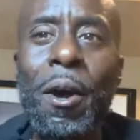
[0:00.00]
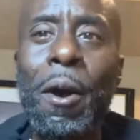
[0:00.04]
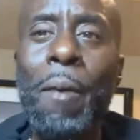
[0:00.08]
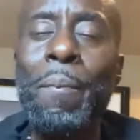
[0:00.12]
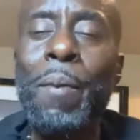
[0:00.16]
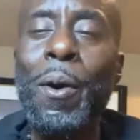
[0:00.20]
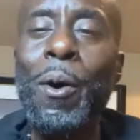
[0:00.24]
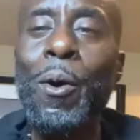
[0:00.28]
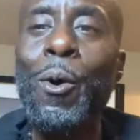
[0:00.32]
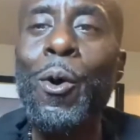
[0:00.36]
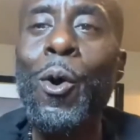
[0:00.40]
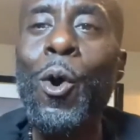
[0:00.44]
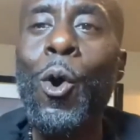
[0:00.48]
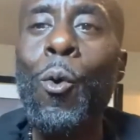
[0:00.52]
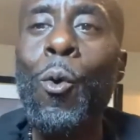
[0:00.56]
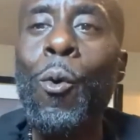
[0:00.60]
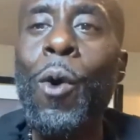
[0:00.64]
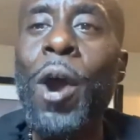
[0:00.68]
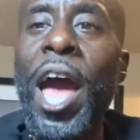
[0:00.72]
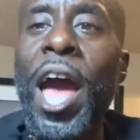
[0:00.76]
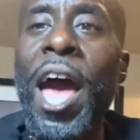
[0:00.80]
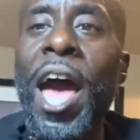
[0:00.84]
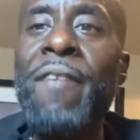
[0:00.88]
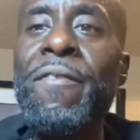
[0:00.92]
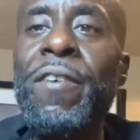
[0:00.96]
but we're
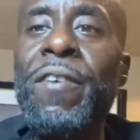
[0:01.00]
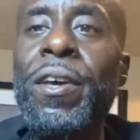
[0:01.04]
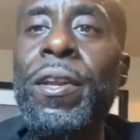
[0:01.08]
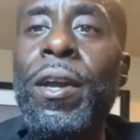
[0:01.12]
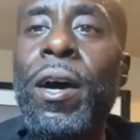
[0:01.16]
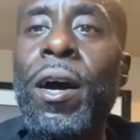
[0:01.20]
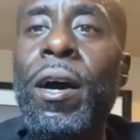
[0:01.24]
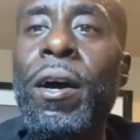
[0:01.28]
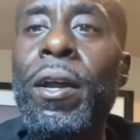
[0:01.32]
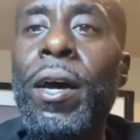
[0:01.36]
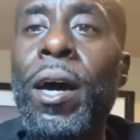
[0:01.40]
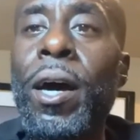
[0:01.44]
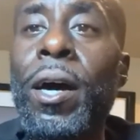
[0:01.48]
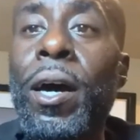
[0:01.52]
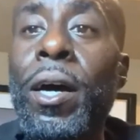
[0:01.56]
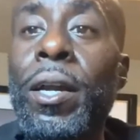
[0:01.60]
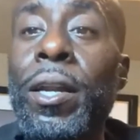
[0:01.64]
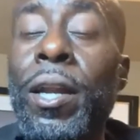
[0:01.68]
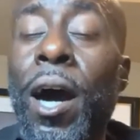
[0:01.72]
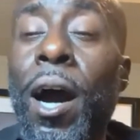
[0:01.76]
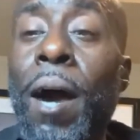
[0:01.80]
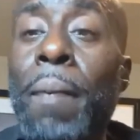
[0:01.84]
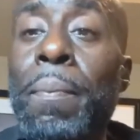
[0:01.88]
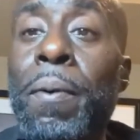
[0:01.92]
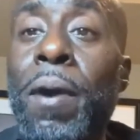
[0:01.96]
having an
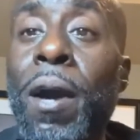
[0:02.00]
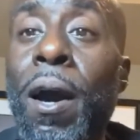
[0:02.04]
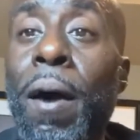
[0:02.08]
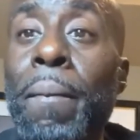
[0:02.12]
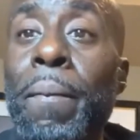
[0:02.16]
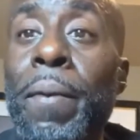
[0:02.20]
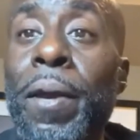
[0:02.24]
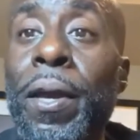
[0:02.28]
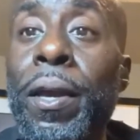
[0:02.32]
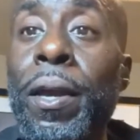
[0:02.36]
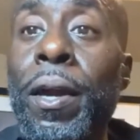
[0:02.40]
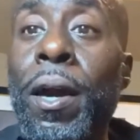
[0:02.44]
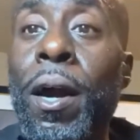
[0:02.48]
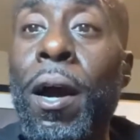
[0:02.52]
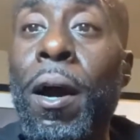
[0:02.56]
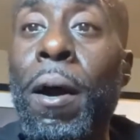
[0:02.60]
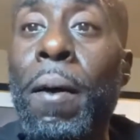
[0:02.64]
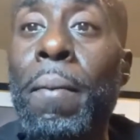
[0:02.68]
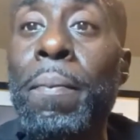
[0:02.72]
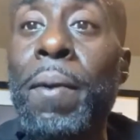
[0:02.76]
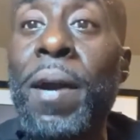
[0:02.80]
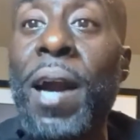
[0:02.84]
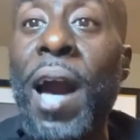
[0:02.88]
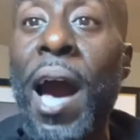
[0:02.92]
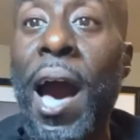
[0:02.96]
upcoming
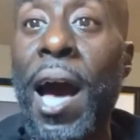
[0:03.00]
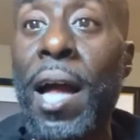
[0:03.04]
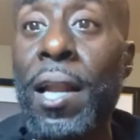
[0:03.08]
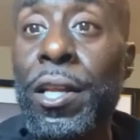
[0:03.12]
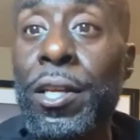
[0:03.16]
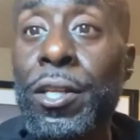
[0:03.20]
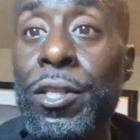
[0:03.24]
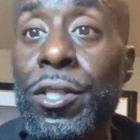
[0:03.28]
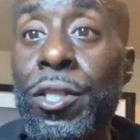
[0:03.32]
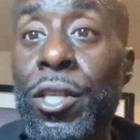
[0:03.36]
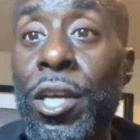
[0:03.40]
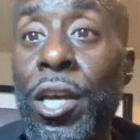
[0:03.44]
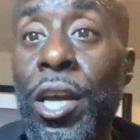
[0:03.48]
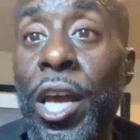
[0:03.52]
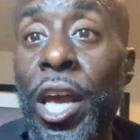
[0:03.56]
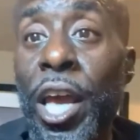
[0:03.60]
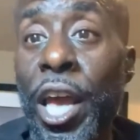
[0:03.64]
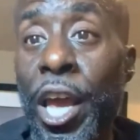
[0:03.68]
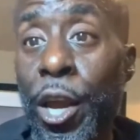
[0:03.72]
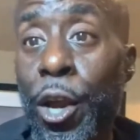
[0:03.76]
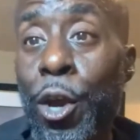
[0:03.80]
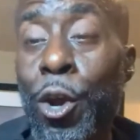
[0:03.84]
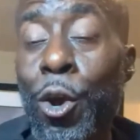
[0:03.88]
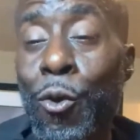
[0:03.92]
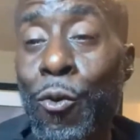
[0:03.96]
college
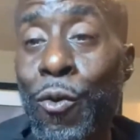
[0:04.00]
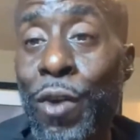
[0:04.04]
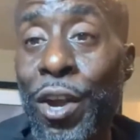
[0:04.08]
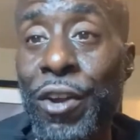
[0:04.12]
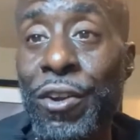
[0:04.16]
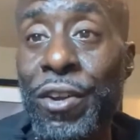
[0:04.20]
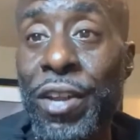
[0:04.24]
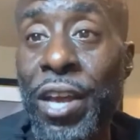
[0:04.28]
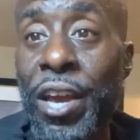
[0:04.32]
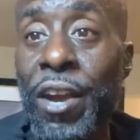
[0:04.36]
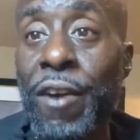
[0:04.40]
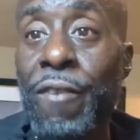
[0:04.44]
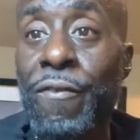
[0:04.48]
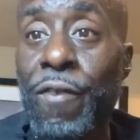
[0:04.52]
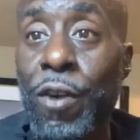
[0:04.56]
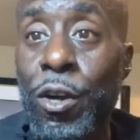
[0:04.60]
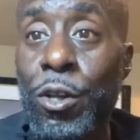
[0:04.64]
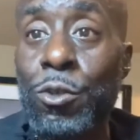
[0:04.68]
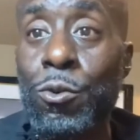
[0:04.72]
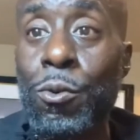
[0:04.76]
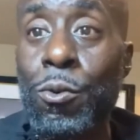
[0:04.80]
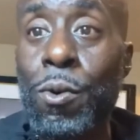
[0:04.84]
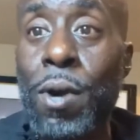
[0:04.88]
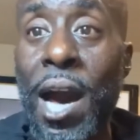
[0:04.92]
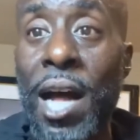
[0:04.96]
and career day, a
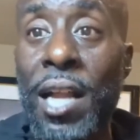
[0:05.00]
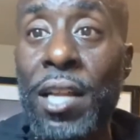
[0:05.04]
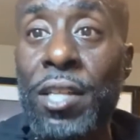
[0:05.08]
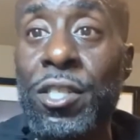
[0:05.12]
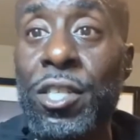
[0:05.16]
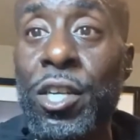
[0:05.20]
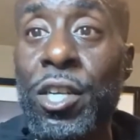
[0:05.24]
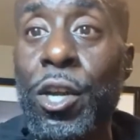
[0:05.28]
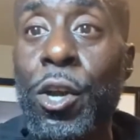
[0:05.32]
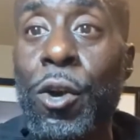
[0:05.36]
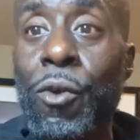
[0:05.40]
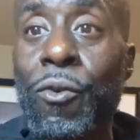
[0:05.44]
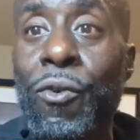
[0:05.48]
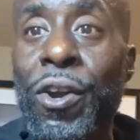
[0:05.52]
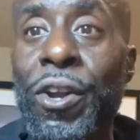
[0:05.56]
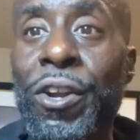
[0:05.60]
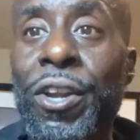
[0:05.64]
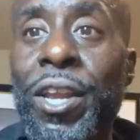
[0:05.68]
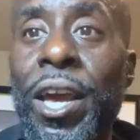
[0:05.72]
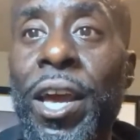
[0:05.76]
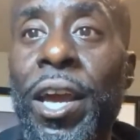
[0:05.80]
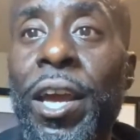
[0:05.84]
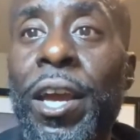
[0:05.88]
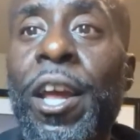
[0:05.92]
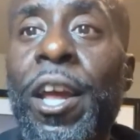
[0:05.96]
virtual college and career
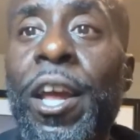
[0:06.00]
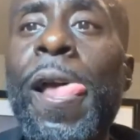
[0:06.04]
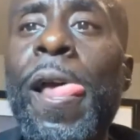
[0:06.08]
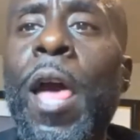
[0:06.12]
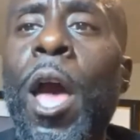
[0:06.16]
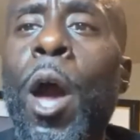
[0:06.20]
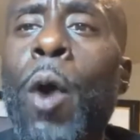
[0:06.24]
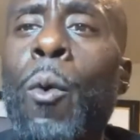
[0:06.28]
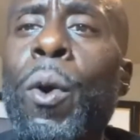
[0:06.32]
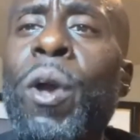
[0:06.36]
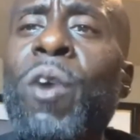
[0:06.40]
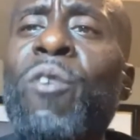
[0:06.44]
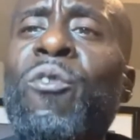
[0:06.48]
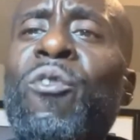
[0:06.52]
day. And we